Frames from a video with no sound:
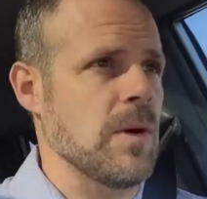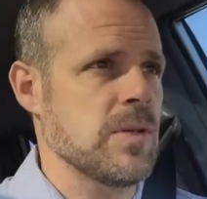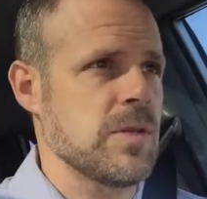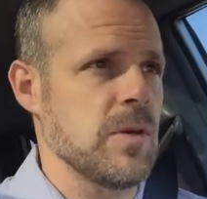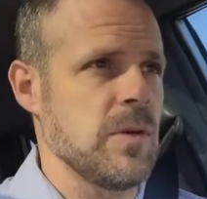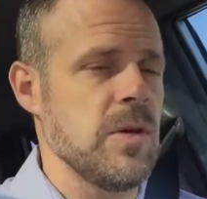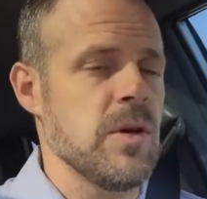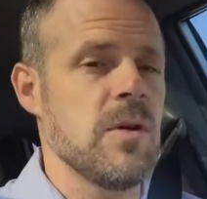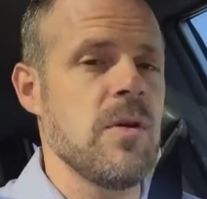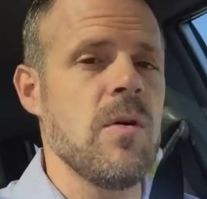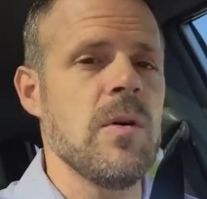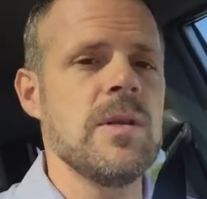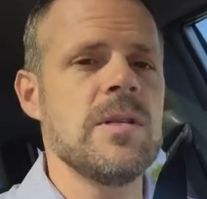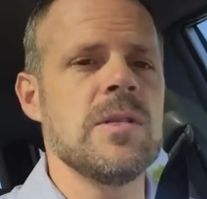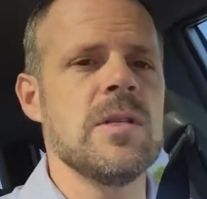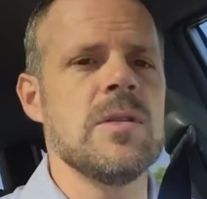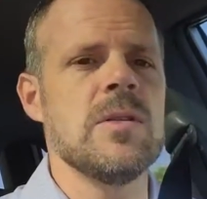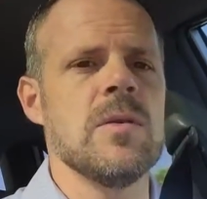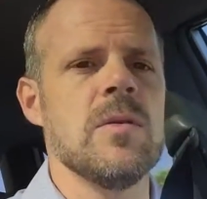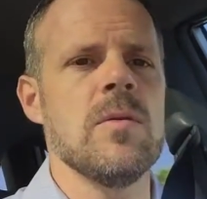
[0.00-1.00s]
So you're going
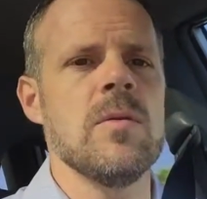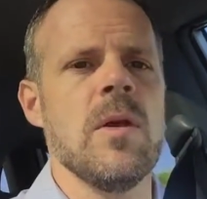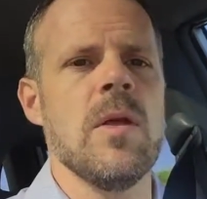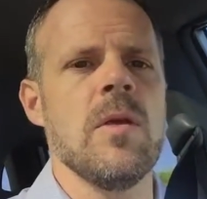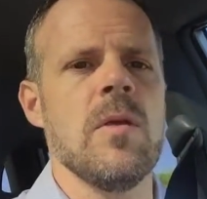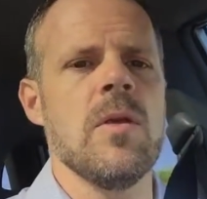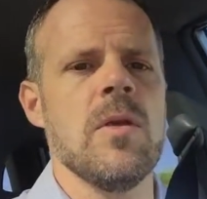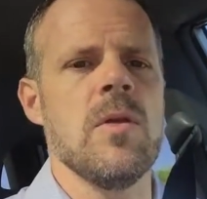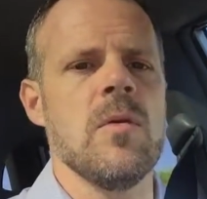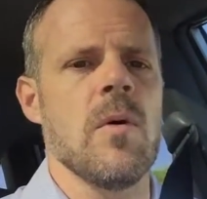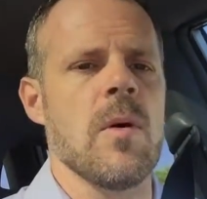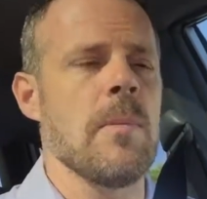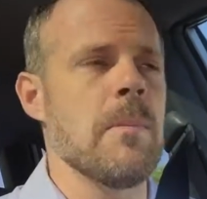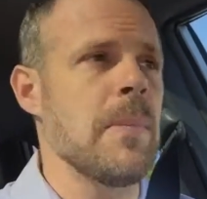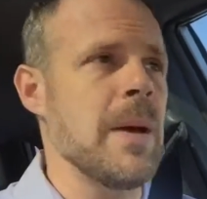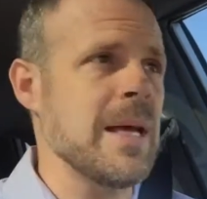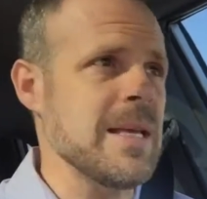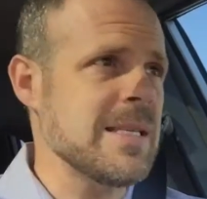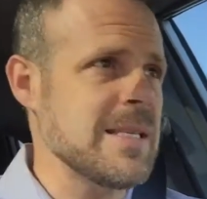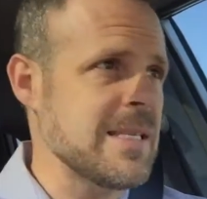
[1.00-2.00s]
to do your
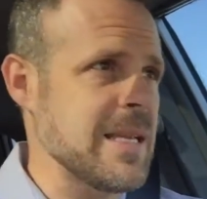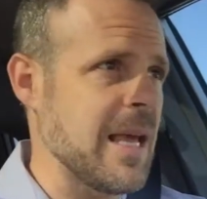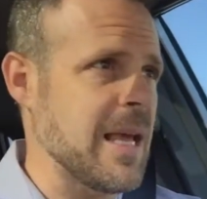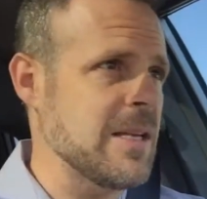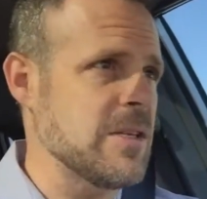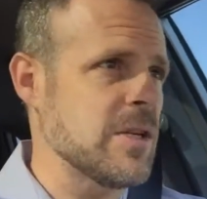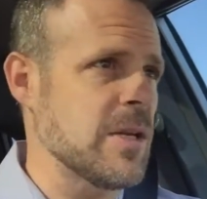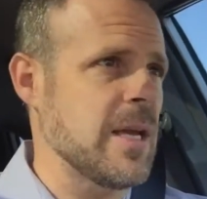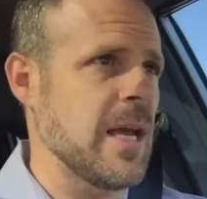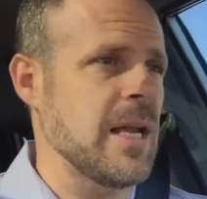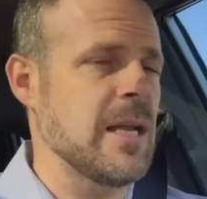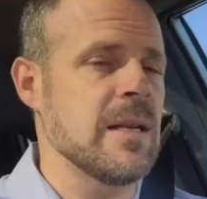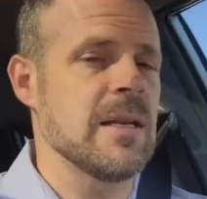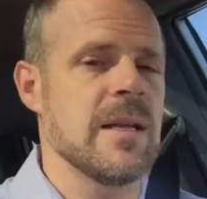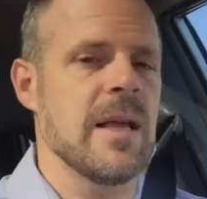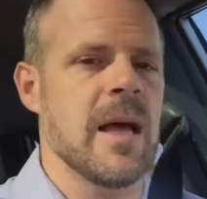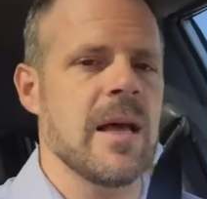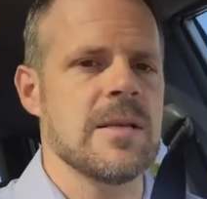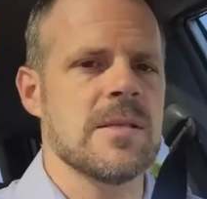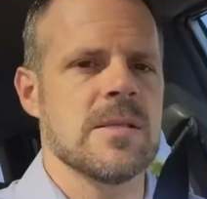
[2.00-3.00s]
best educated
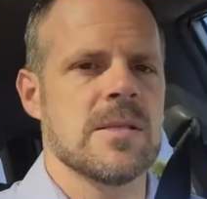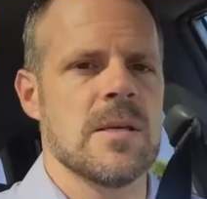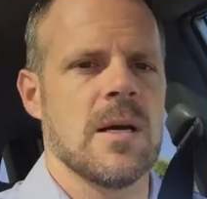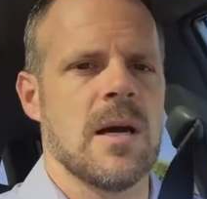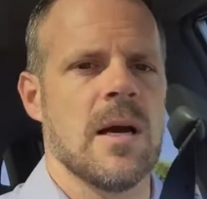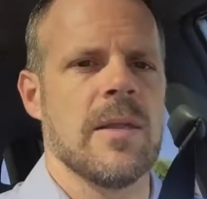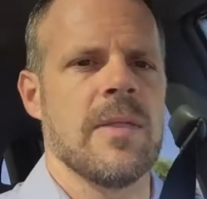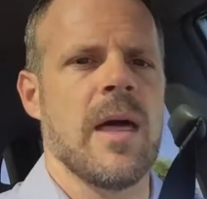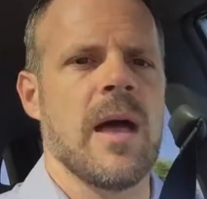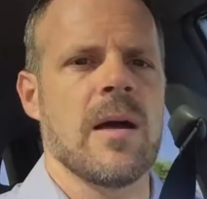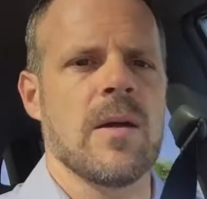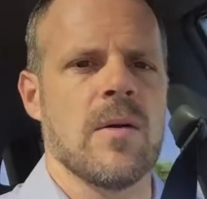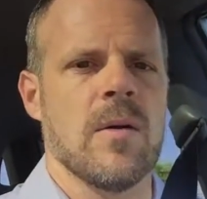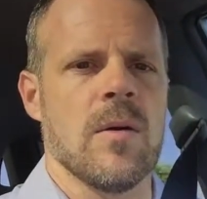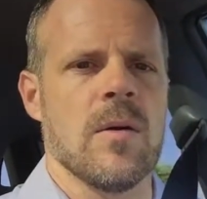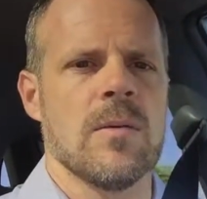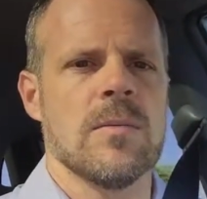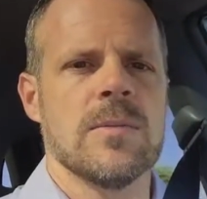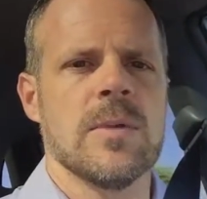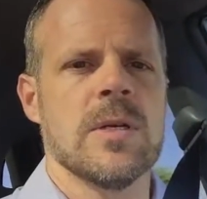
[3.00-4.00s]
guess on that
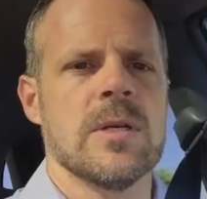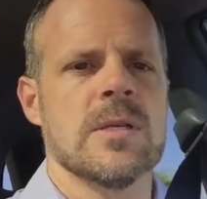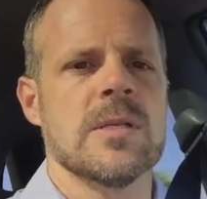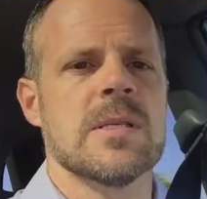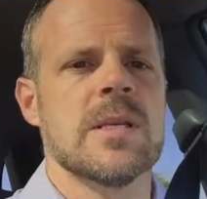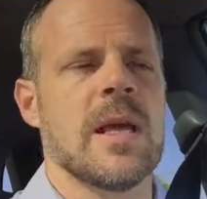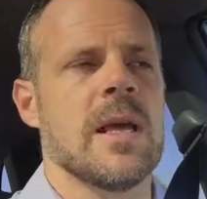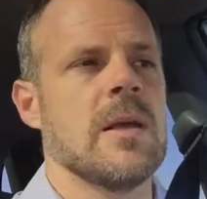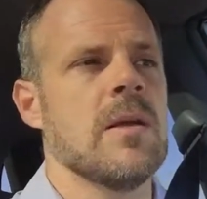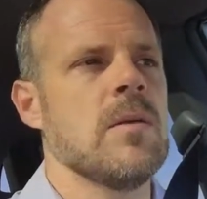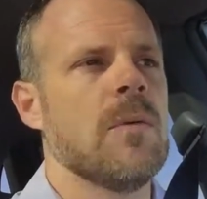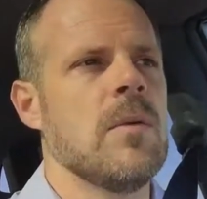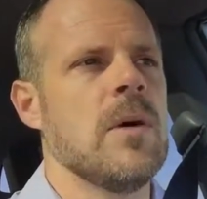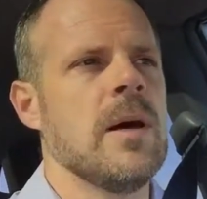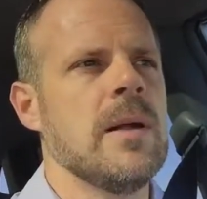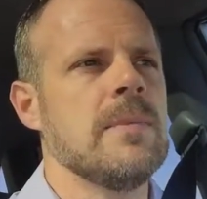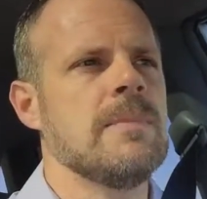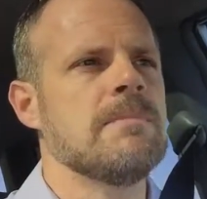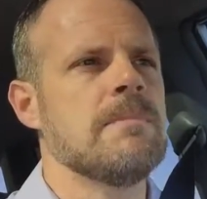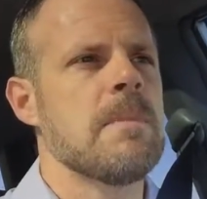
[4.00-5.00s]
goal. You're going to say, you know
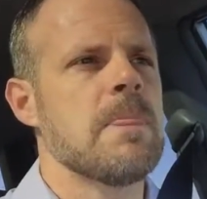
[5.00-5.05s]
what?